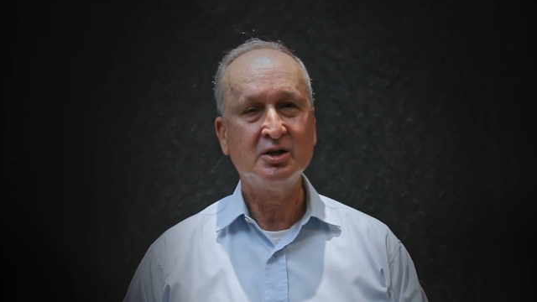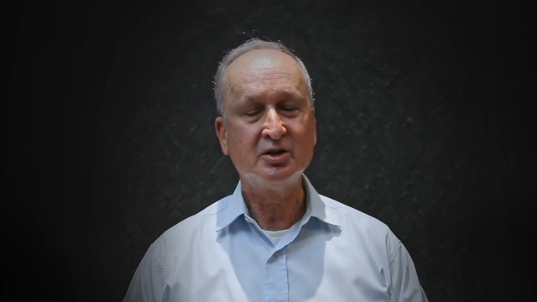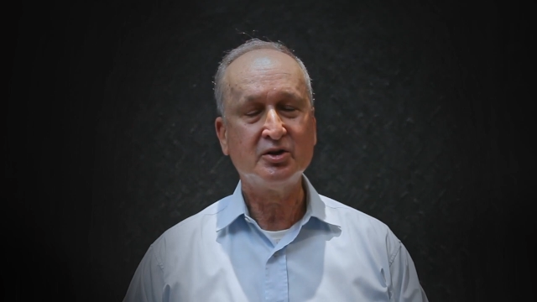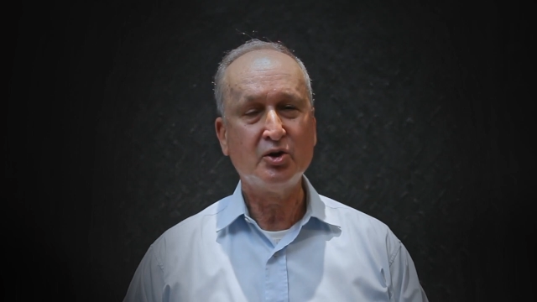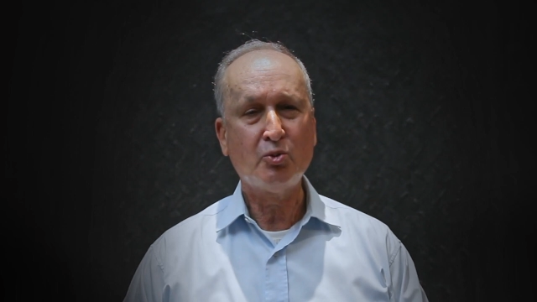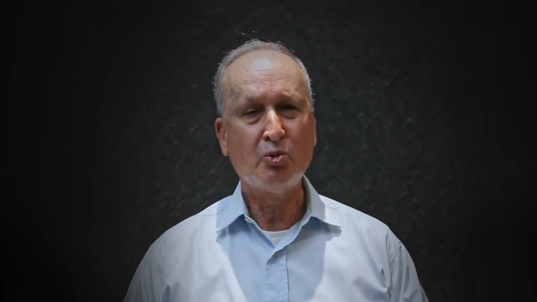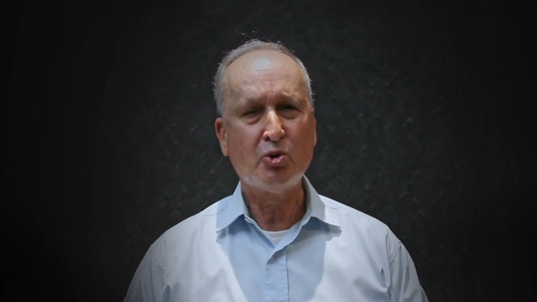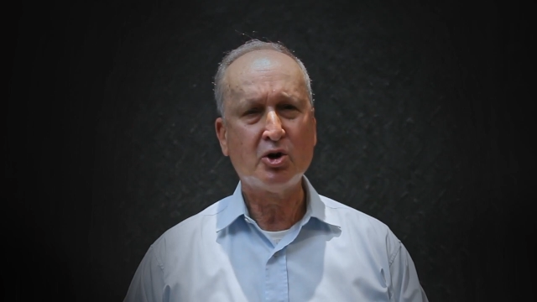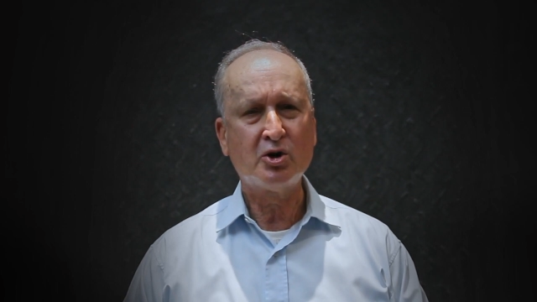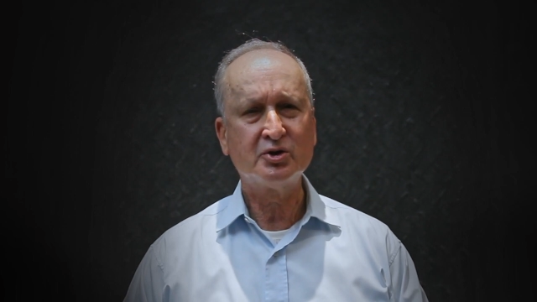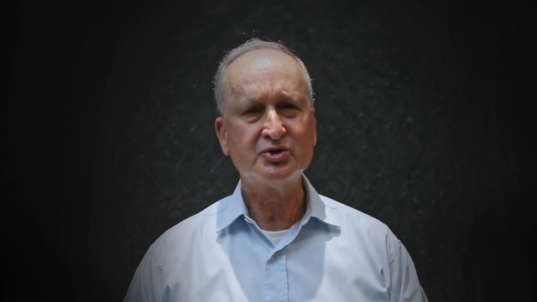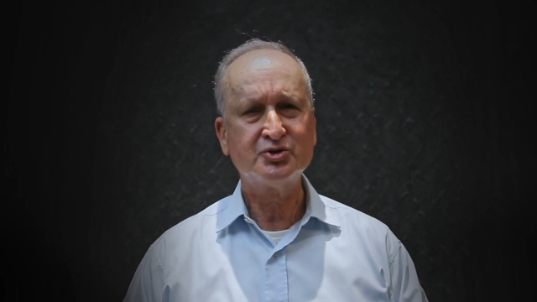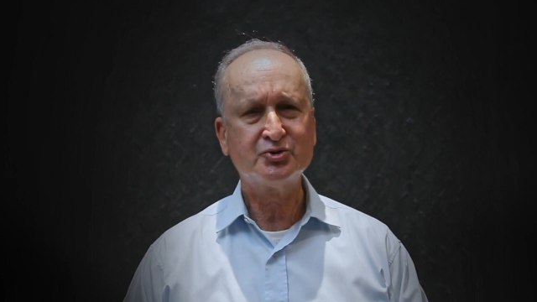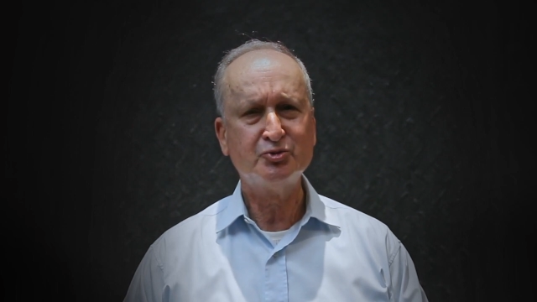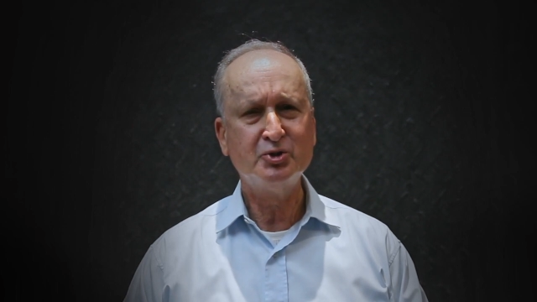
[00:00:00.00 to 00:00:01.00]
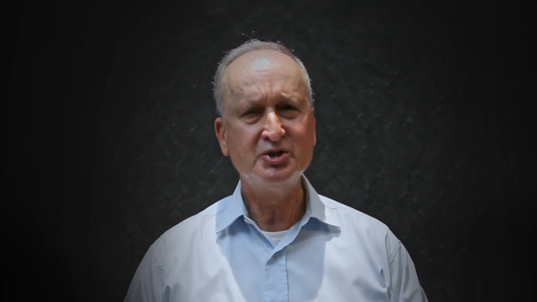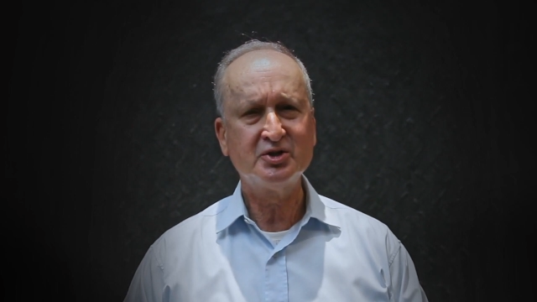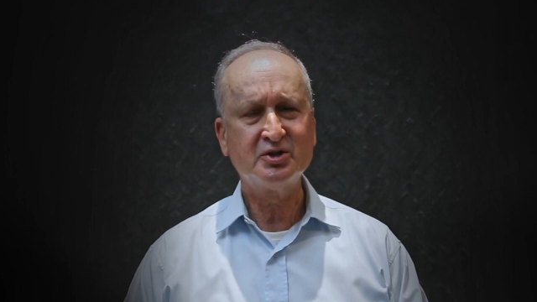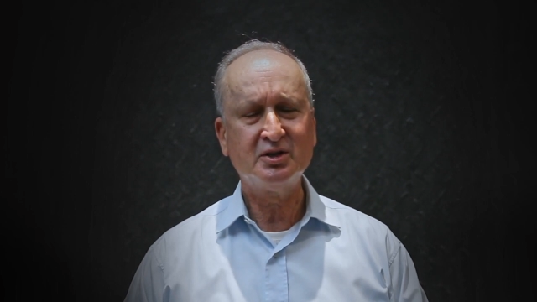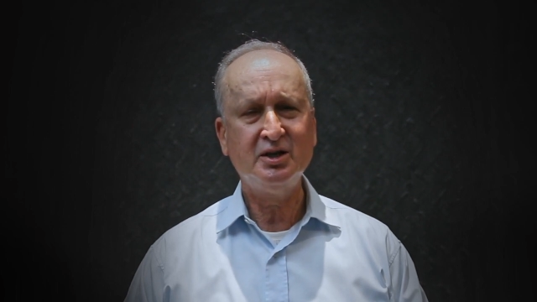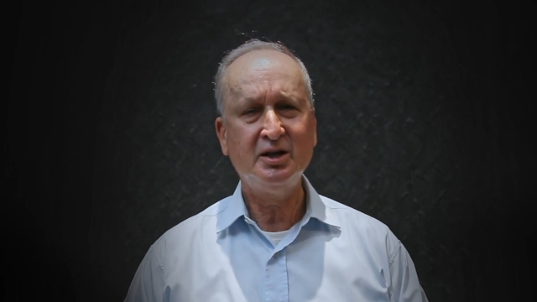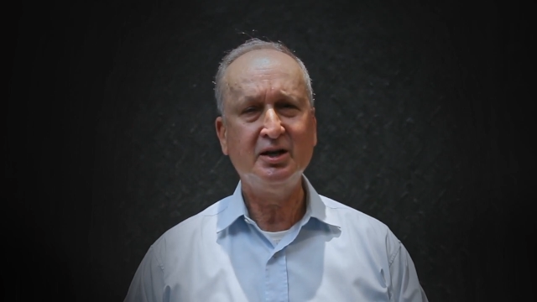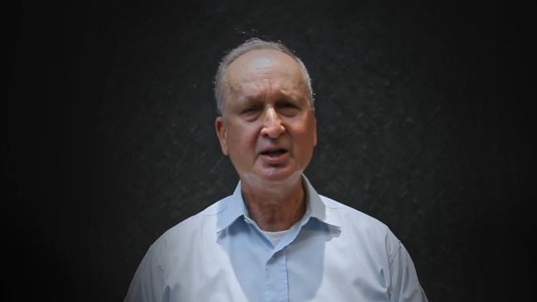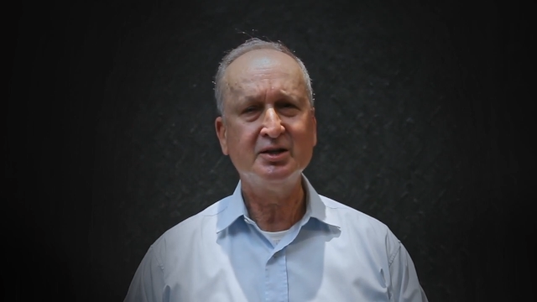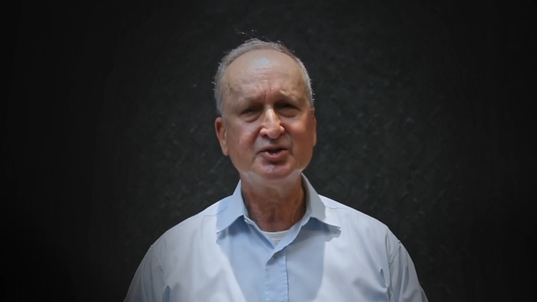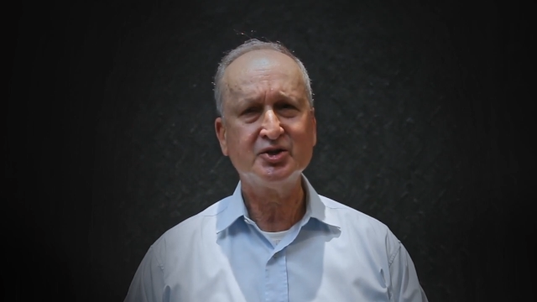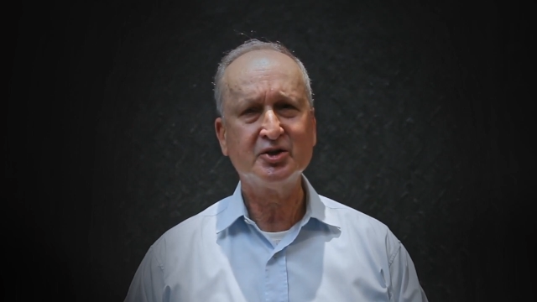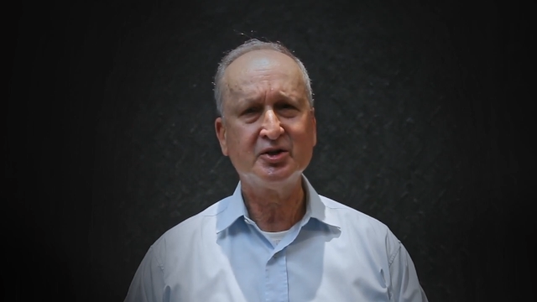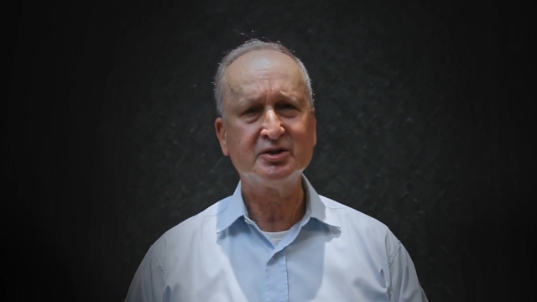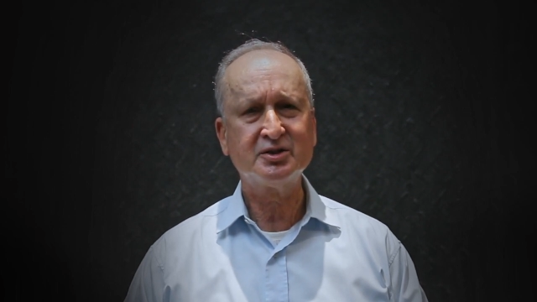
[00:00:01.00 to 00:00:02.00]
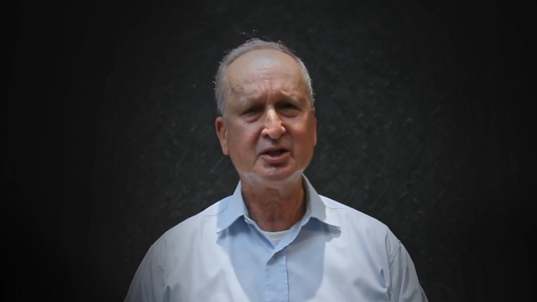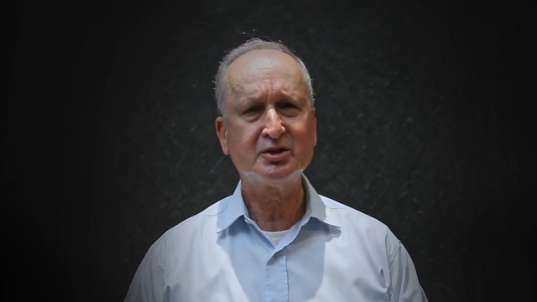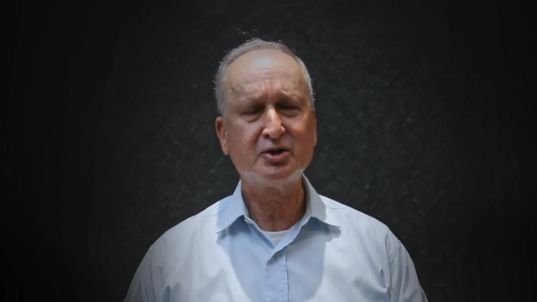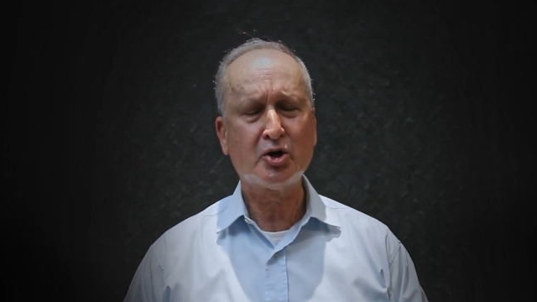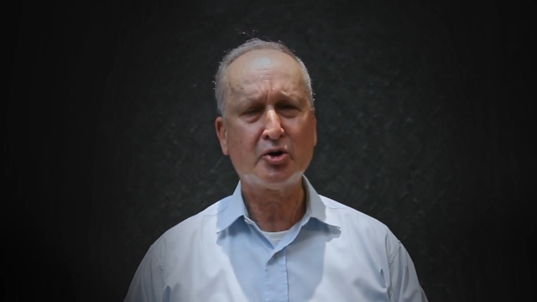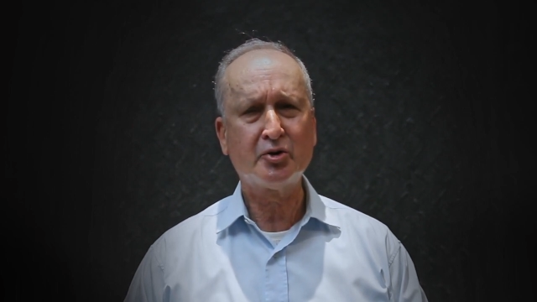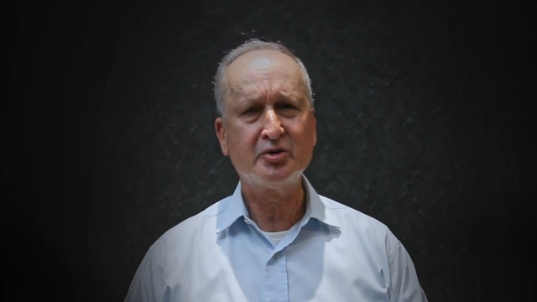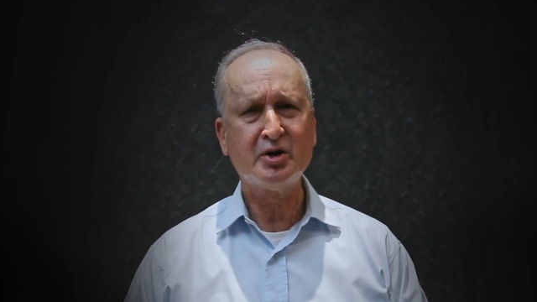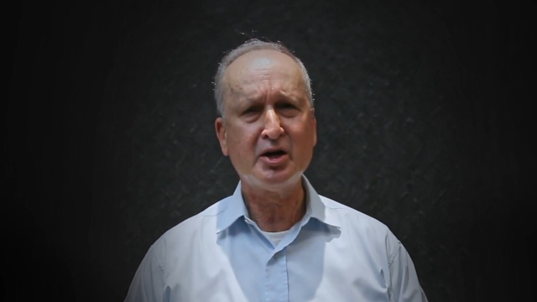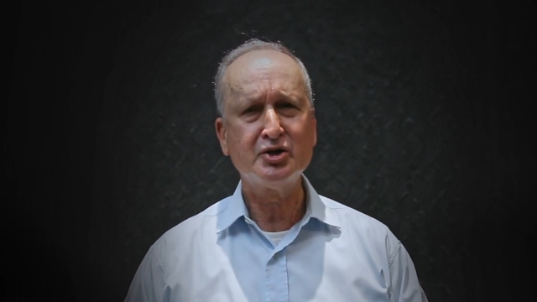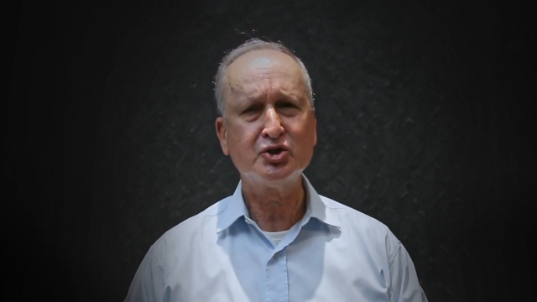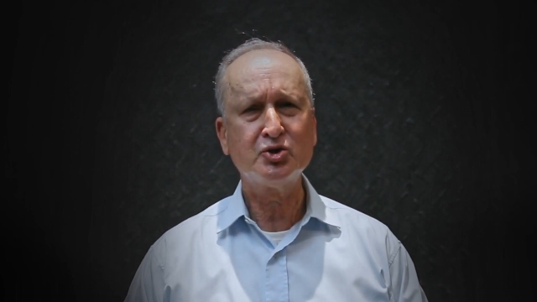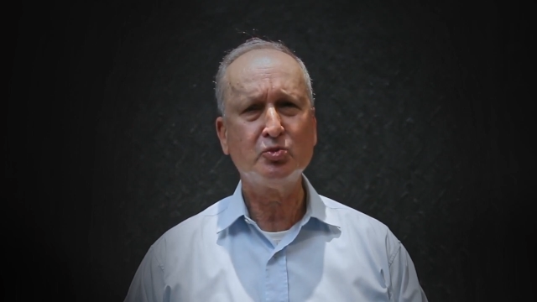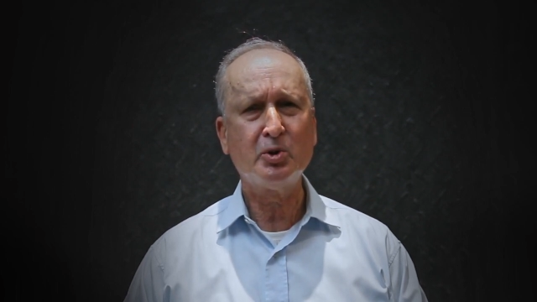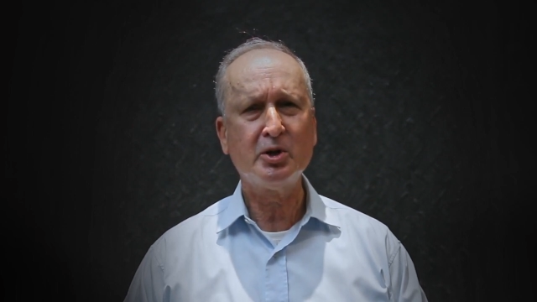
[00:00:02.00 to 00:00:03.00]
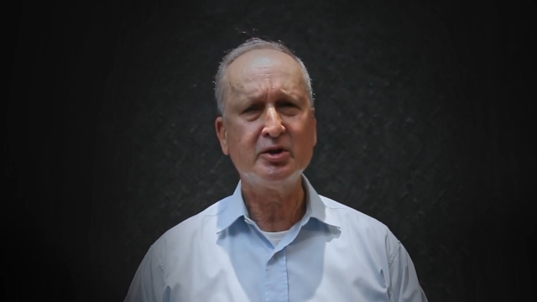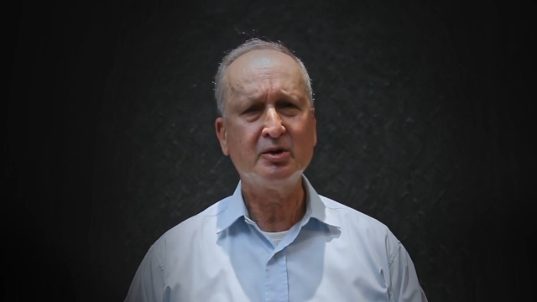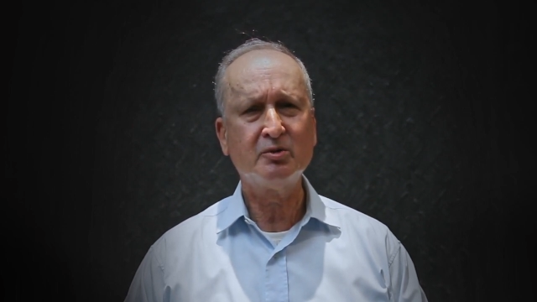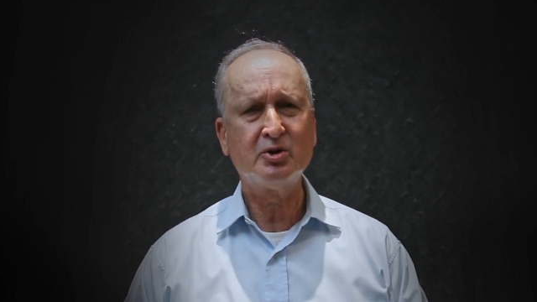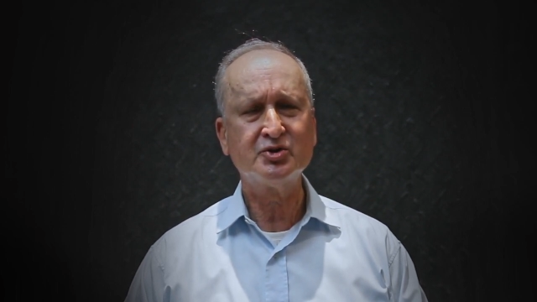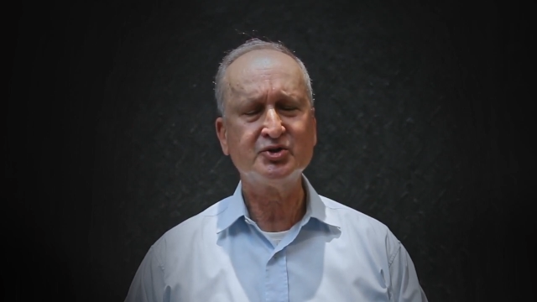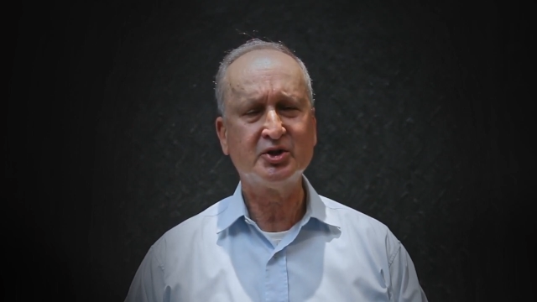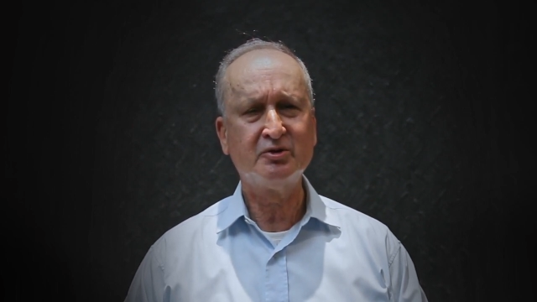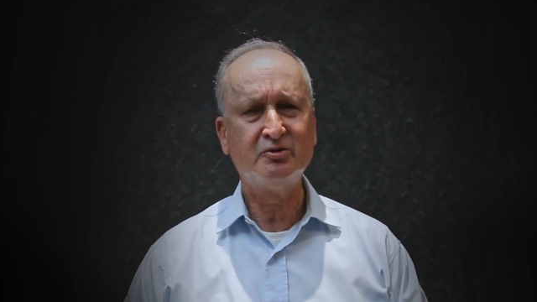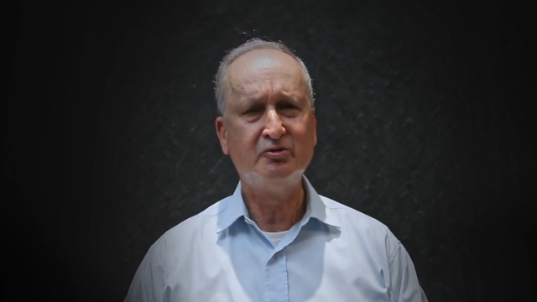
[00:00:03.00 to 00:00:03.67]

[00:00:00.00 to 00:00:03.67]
There was recently an incident at Coronation where there was